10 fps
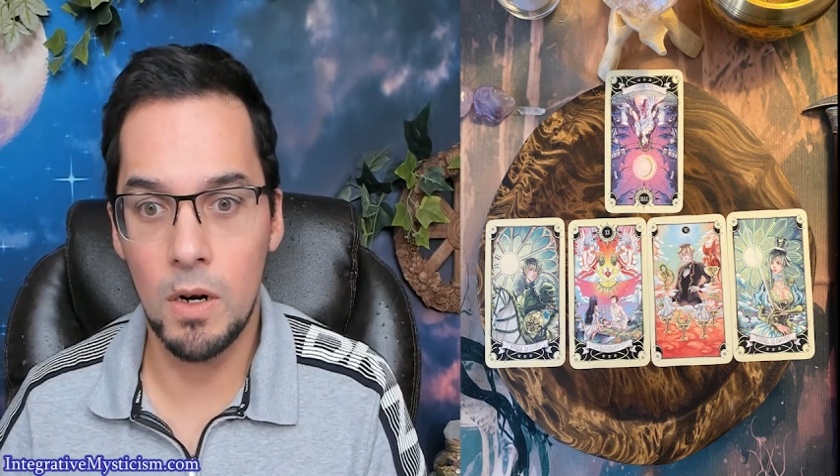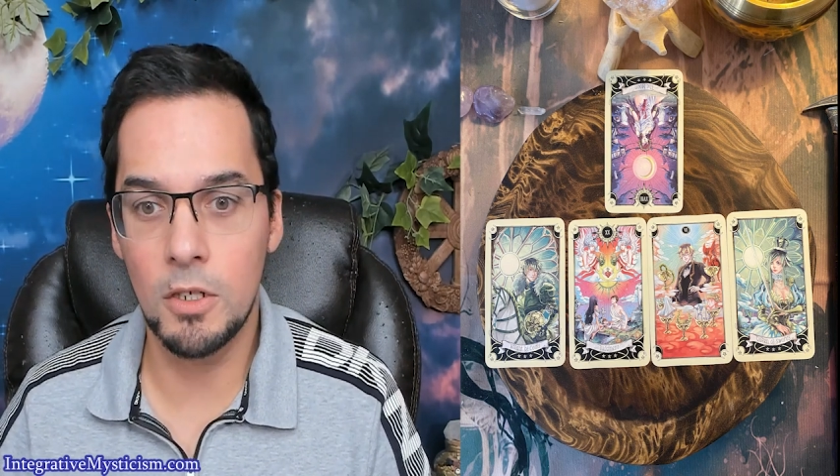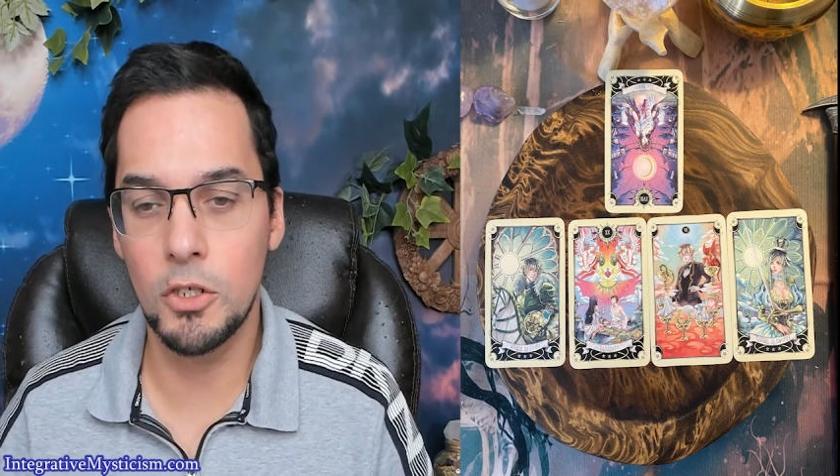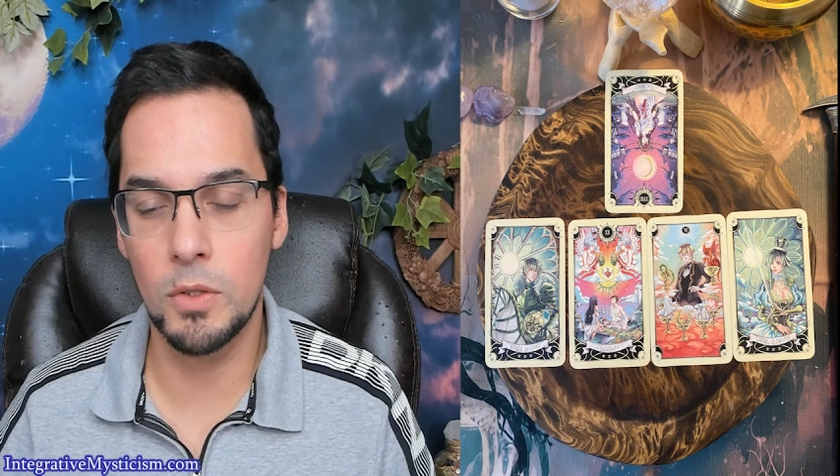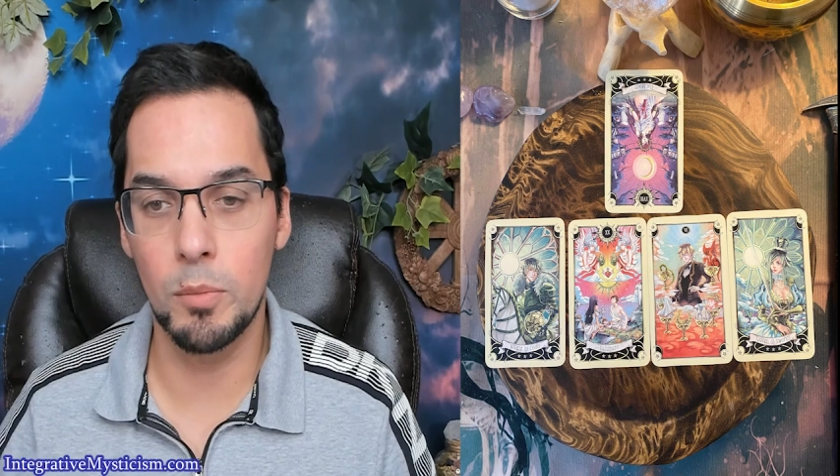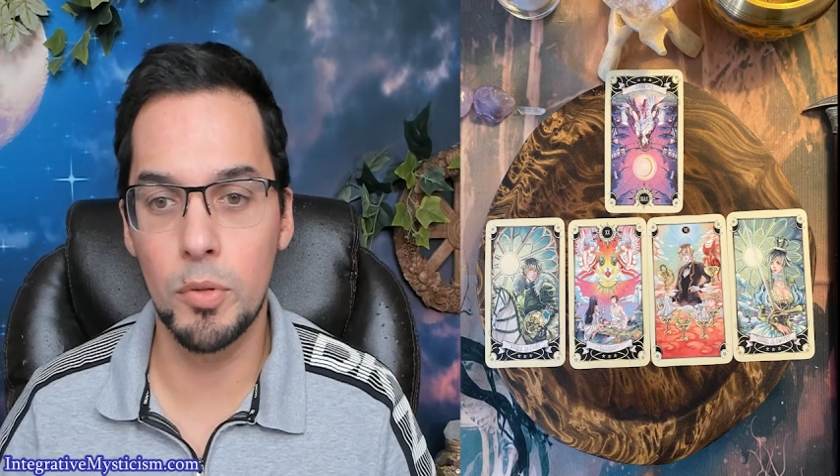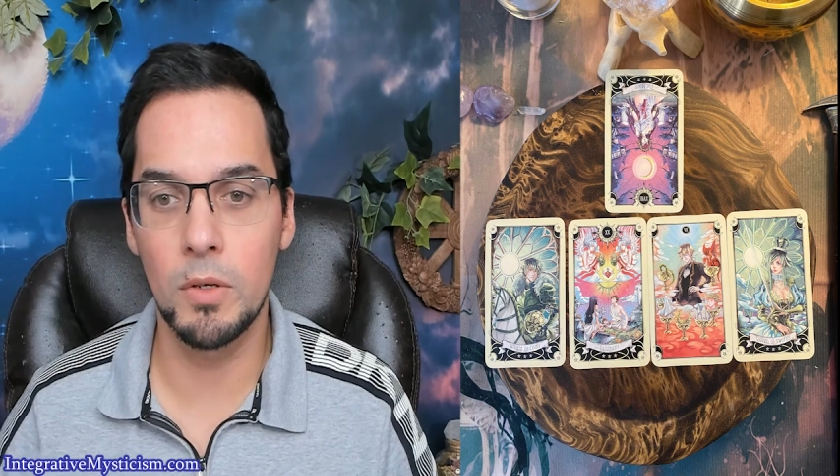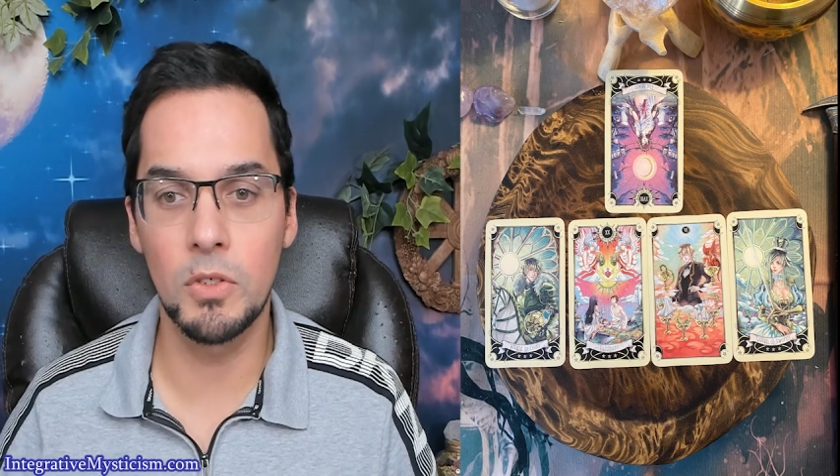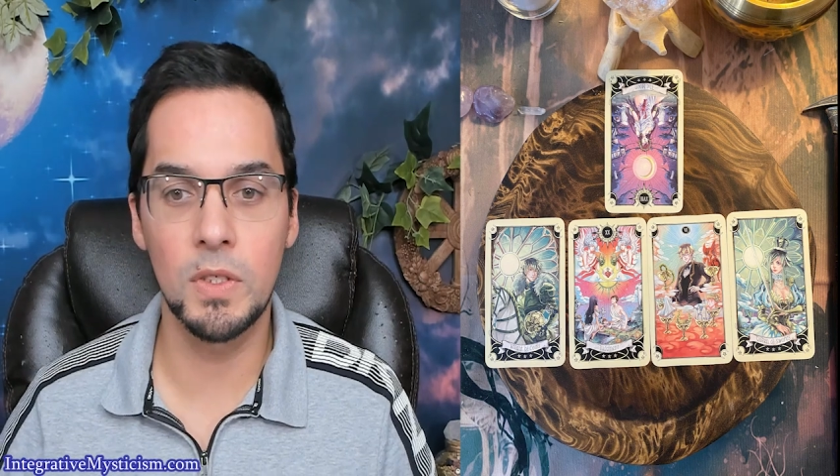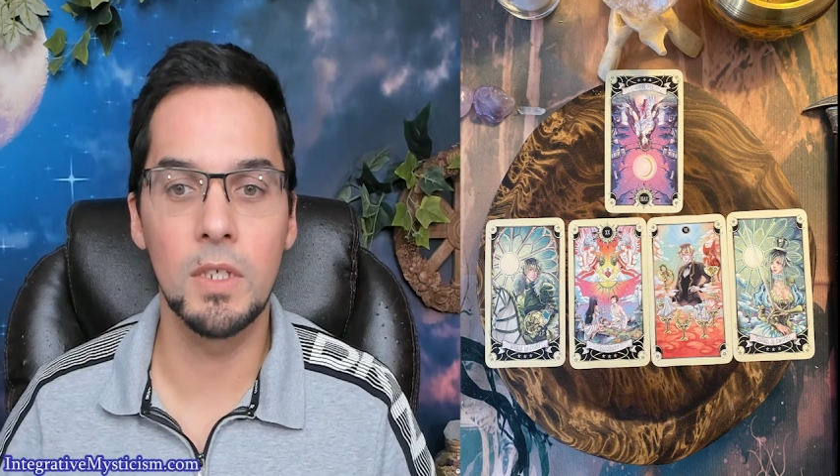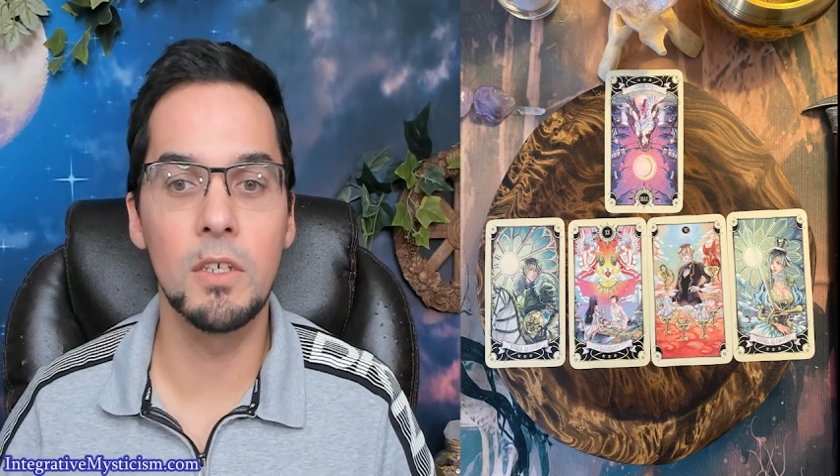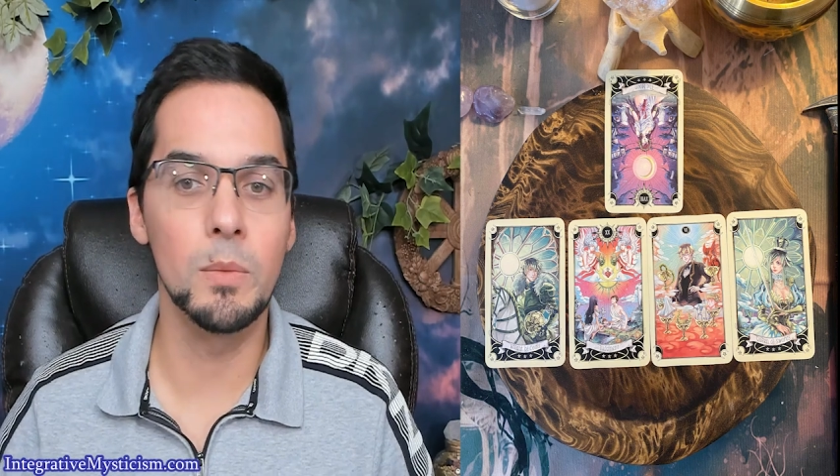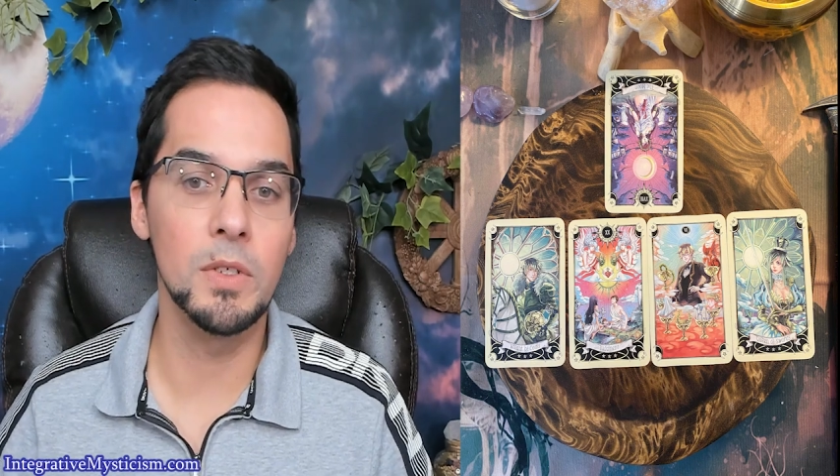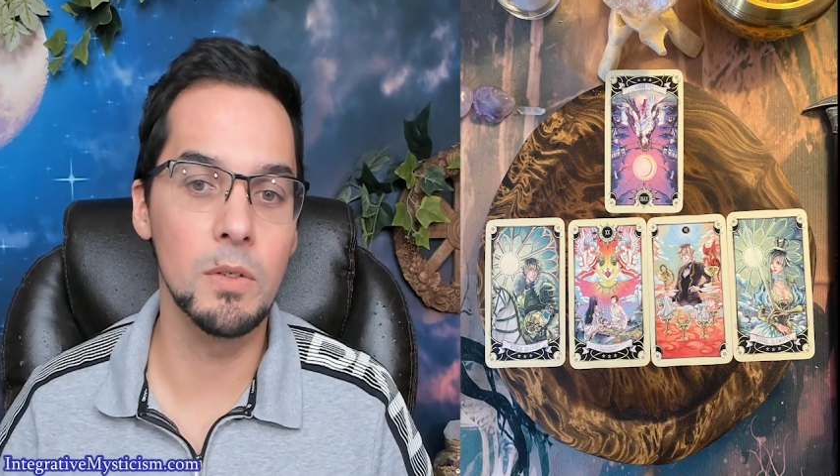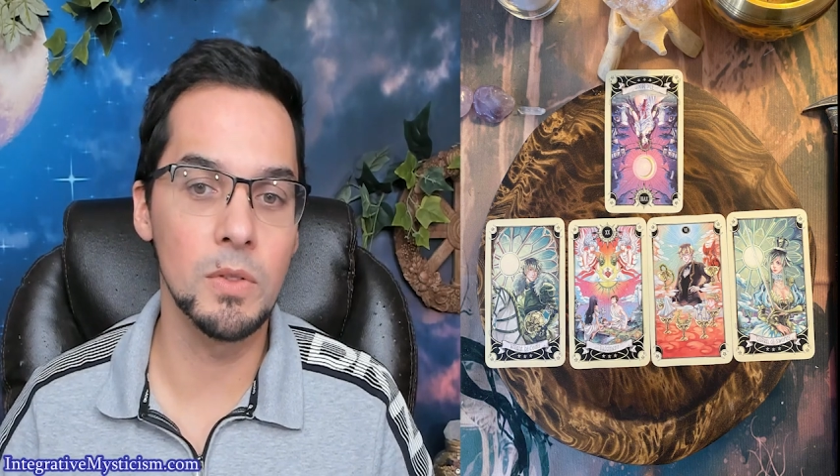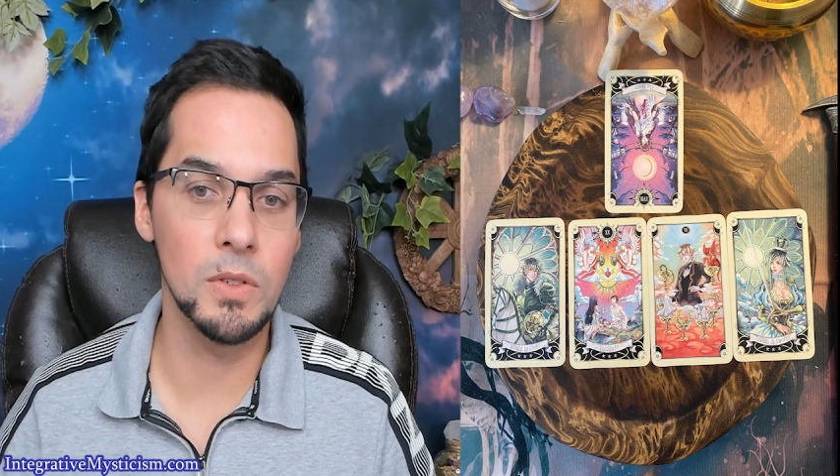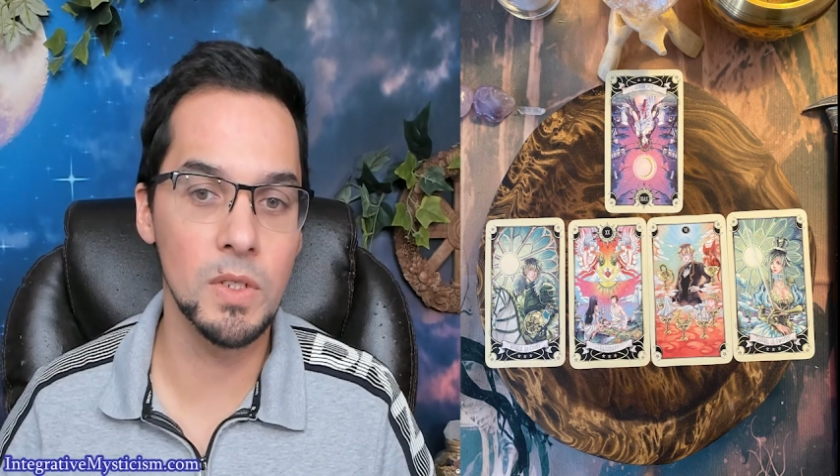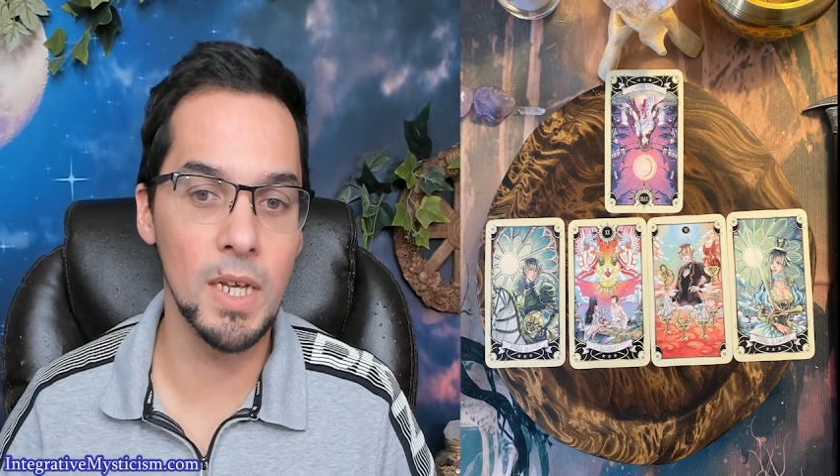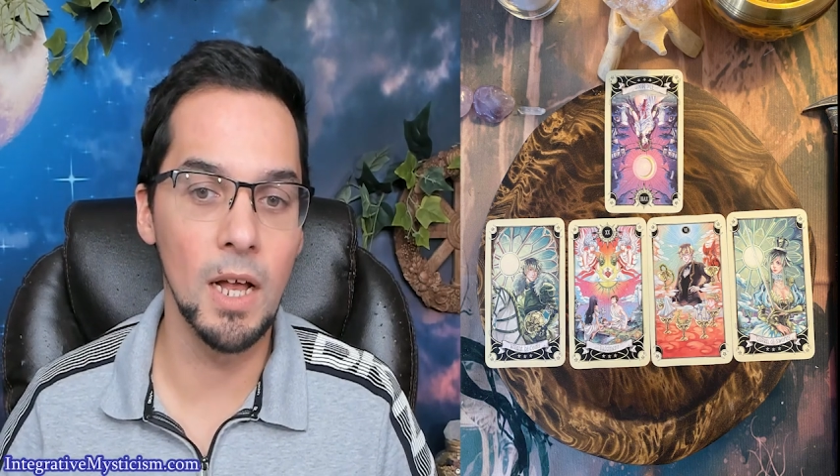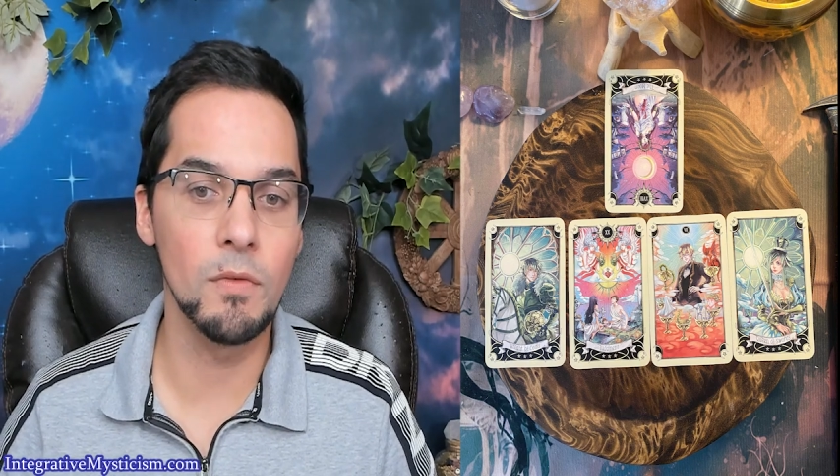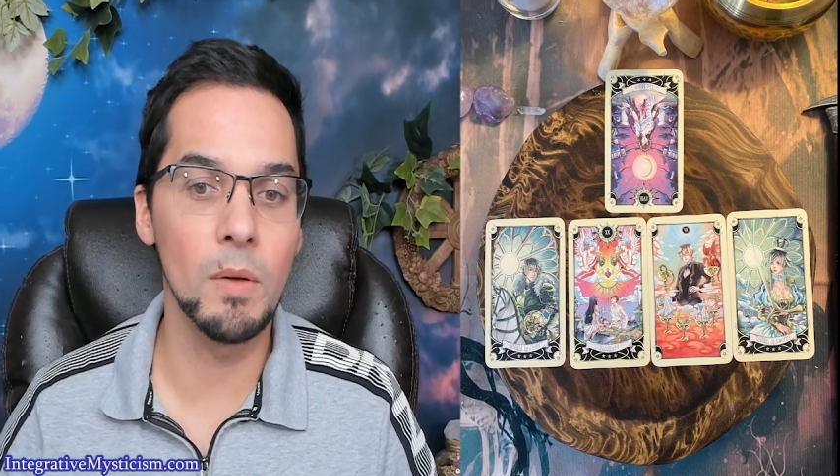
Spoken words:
harsher approach than you would use yourself.